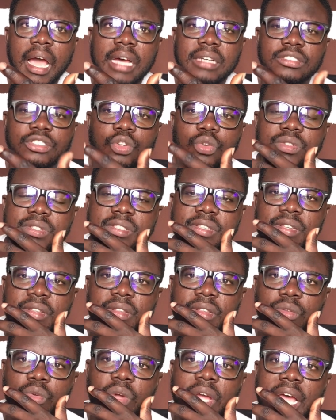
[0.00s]
Don't
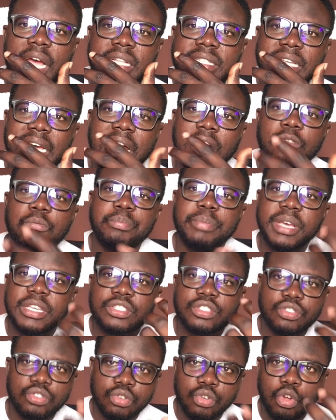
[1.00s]
look at how
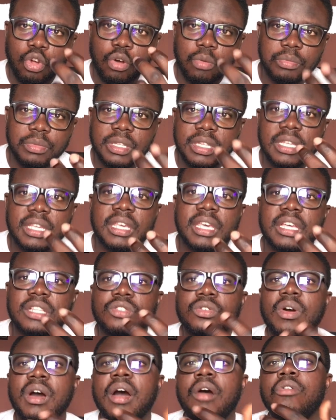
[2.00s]
best you communicate
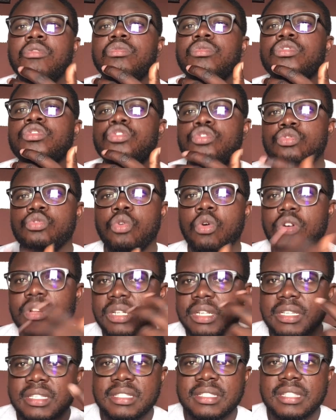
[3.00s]
or how you
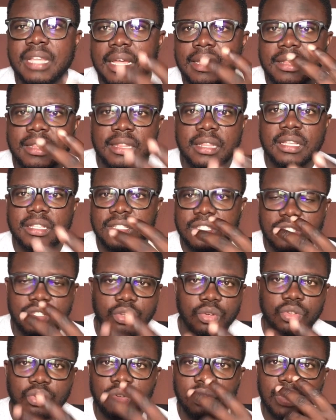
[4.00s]
understand things. No,
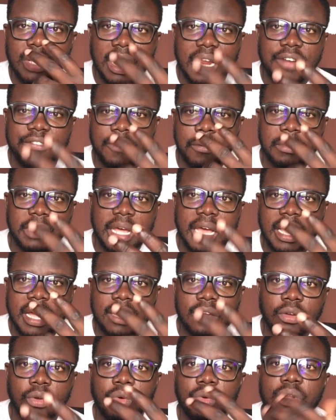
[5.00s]
don't look at it from that
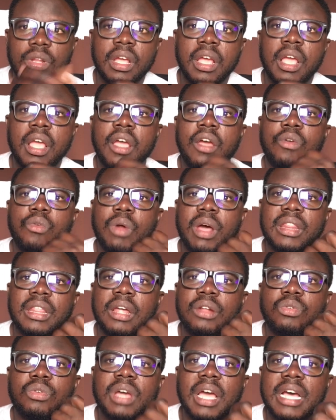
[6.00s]
angle. Rather,
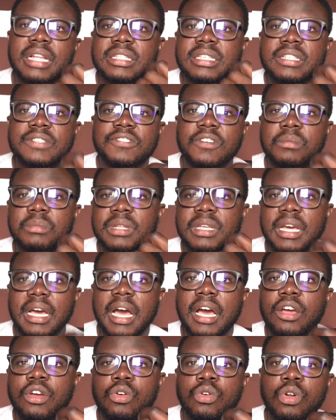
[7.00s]
look at it from the
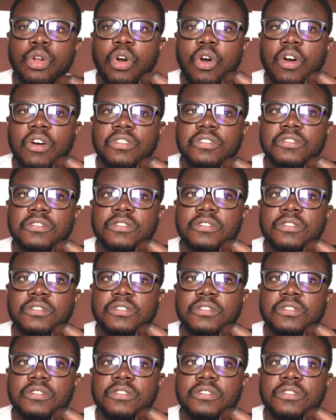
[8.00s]
angle of